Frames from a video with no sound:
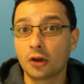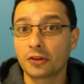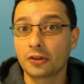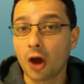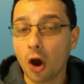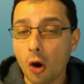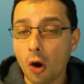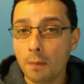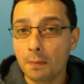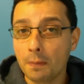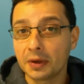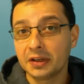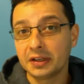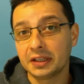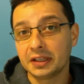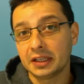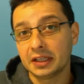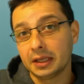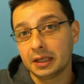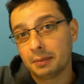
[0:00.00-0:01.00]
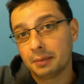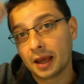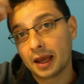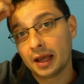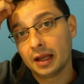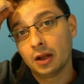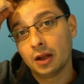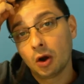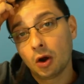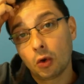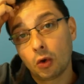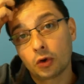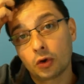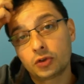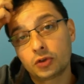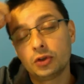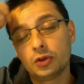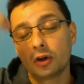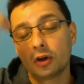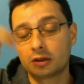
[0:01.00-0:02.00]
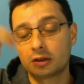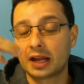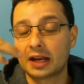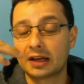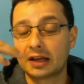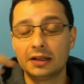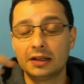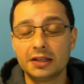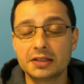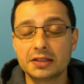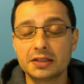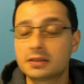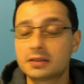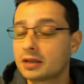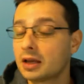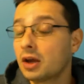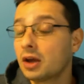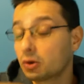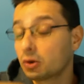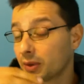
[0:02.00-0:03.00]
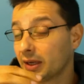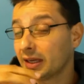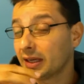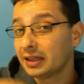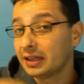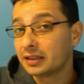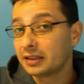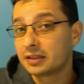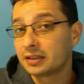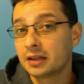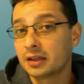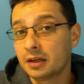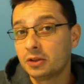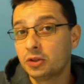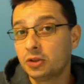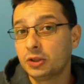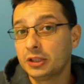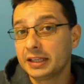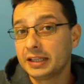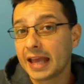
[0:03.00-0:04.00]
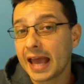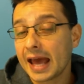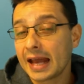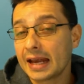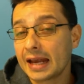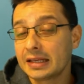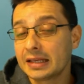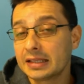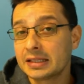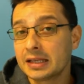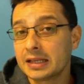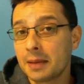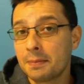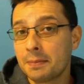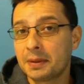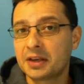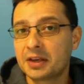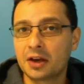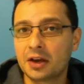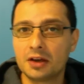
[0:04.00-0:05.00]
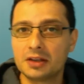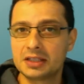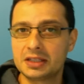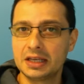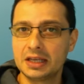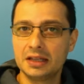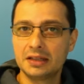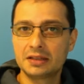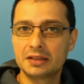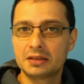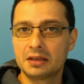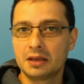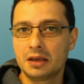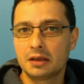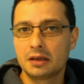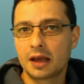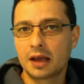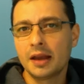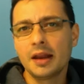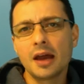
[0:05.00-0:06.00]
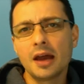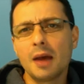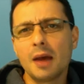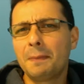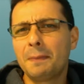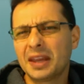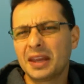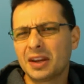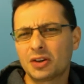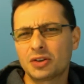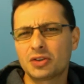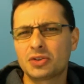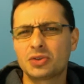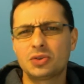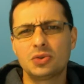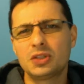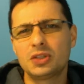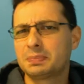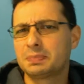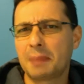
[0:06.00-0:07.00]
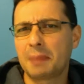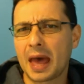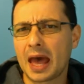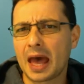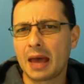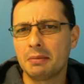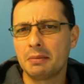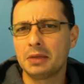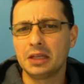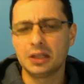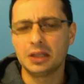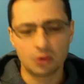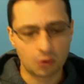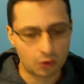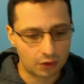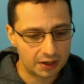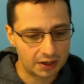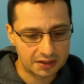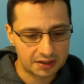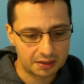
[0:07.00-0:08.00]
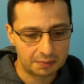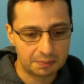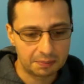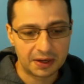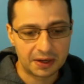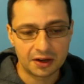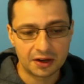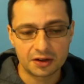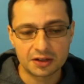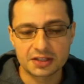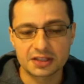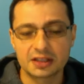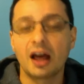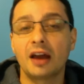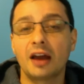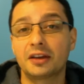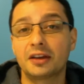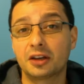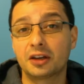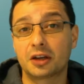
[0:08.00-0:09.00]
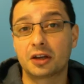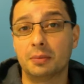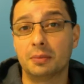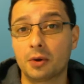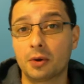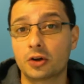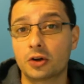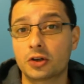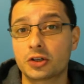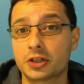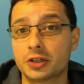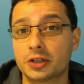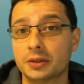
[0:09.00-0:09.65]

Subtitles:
open the email or to not at least read it to the end because it kind of appears too spammy or it appears like a commercial.